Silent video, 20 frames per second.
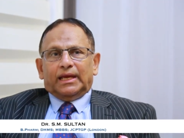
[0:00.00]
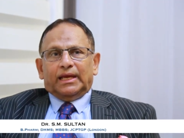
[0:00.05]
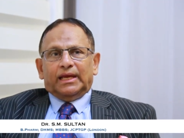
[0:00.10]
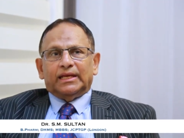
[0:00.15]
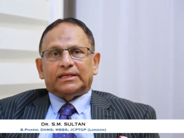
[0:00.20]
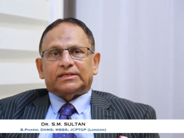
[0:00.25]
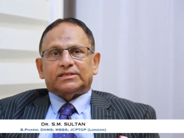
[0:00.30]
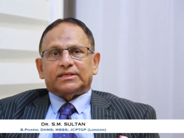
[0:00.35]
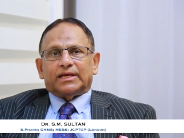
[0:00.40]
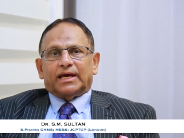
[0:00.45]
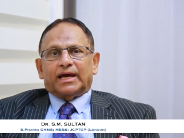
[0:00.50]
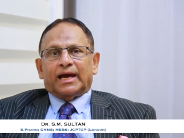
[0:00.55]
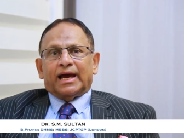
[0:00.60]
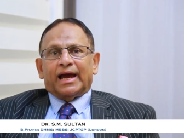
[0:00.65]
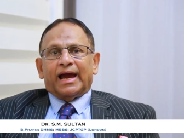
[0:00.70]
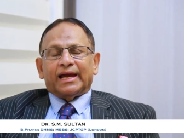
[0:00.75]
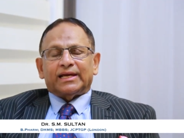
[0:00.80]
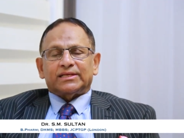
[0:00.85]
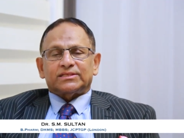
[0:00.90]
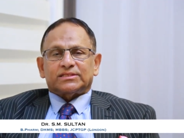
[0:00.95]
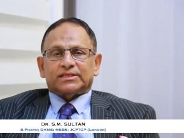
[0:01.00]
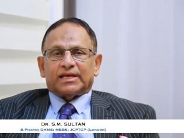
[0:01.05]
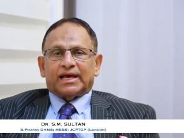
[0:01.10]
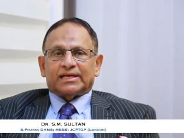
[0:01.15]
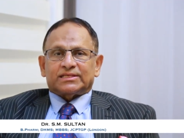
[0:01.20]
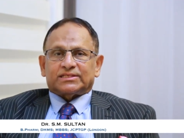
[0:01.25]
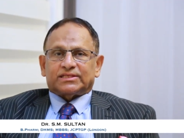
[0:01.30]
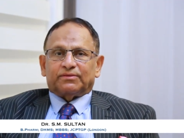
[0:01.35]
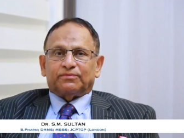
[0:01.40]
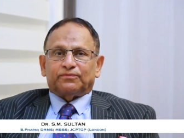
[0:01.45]
it acts
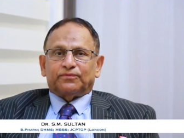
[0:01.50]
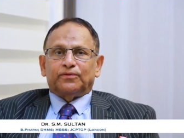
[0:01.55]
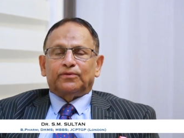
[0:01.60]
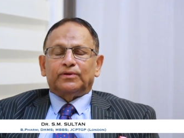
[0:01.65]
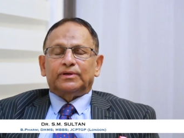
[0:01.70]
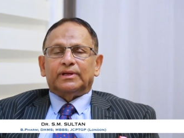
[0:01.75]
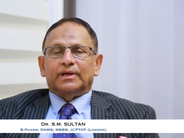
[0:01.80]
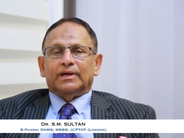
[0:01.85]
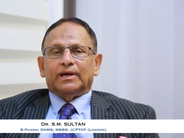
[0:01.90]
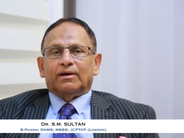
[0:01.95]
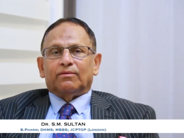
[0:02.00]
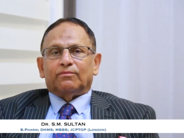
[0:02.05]
as a food